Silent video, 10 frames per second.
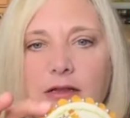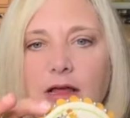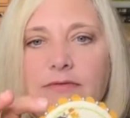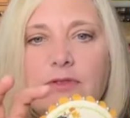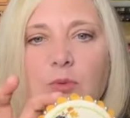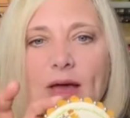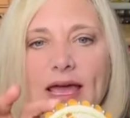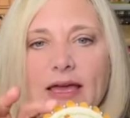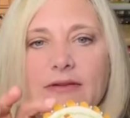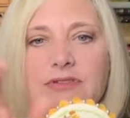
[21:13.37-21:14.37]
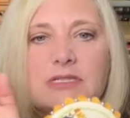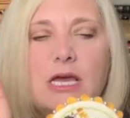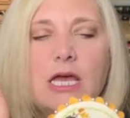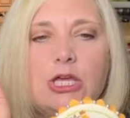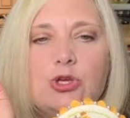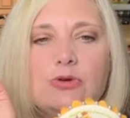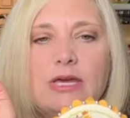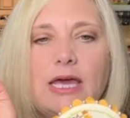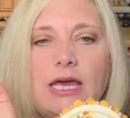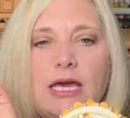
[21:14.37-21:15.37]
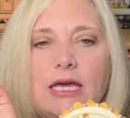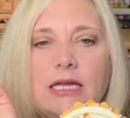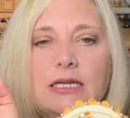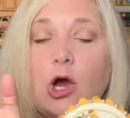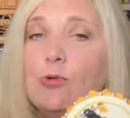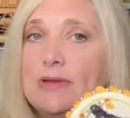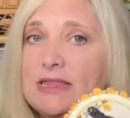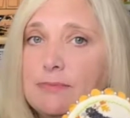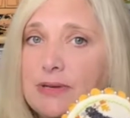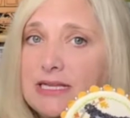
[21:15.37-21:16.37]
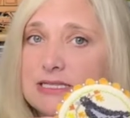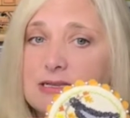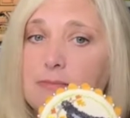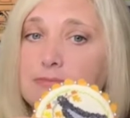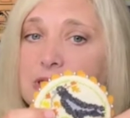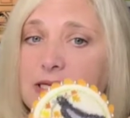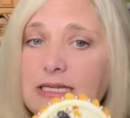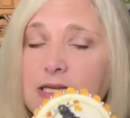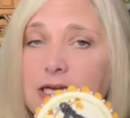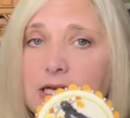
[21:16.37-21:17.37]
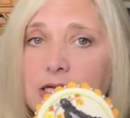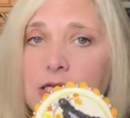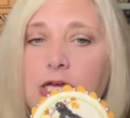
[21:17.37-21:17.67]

of the waves. You can omit the pins completely.